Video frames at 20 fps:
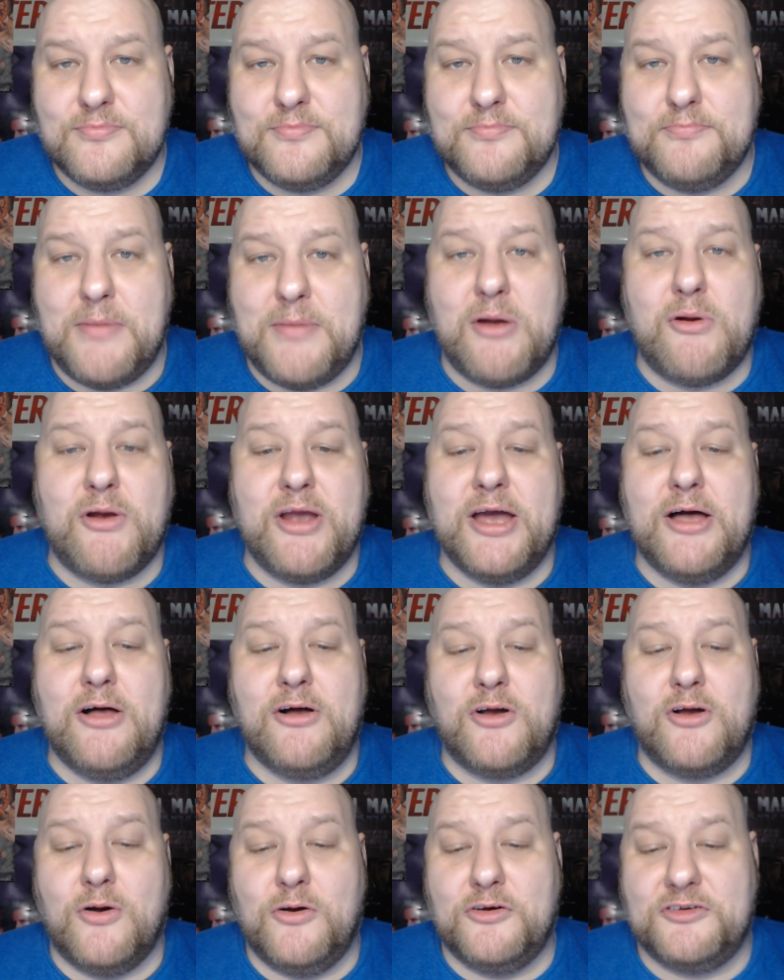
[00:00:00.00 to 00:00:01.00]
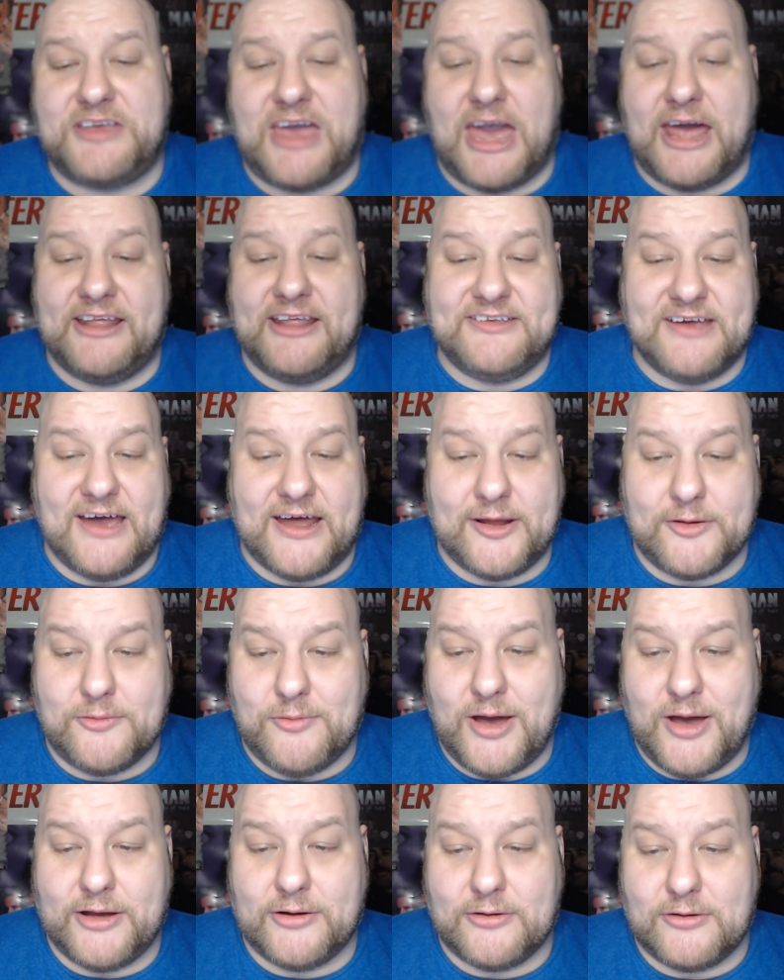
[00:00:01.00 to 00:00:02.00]
Marielle goes catatonic
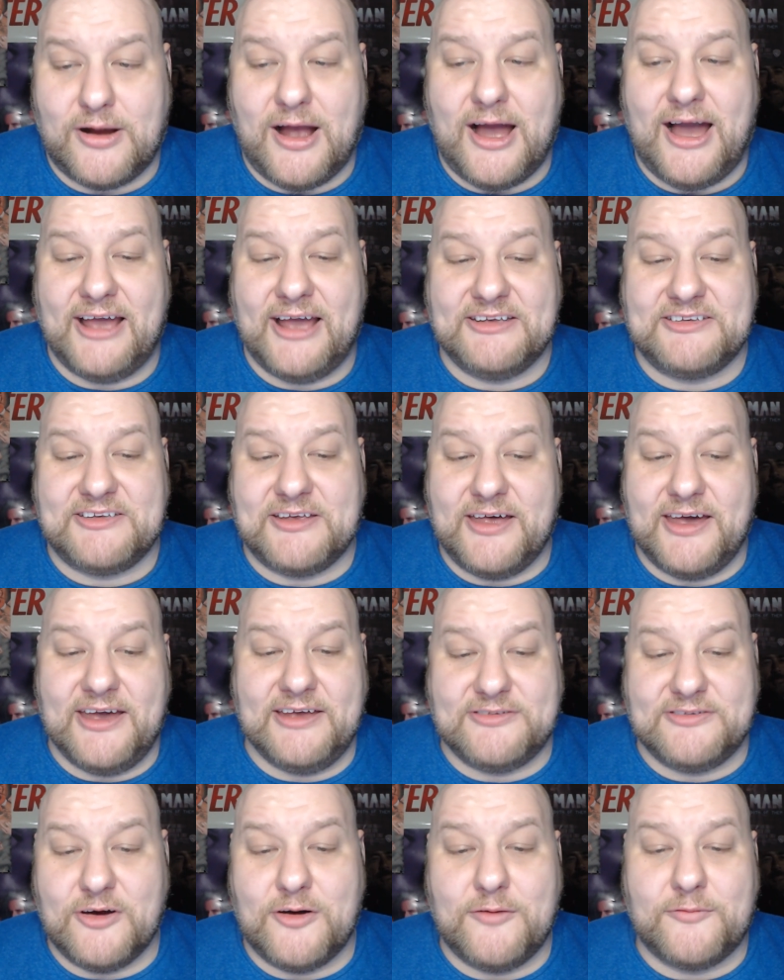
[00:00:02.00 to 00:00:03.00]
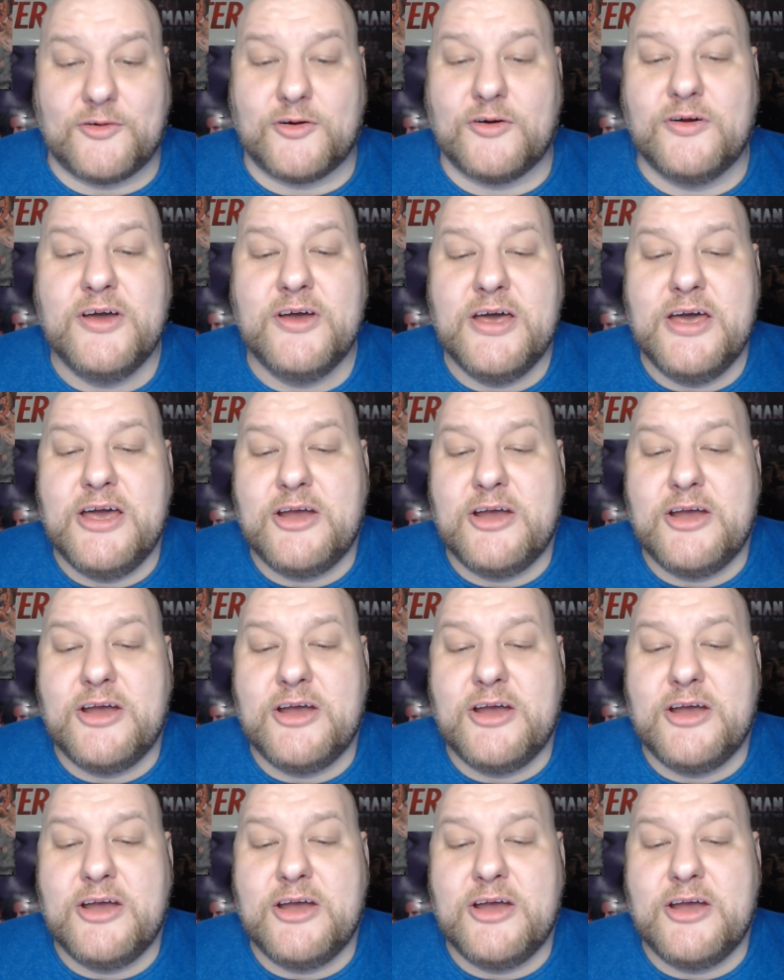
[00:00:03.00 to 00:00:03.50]
while her eyes glaze over.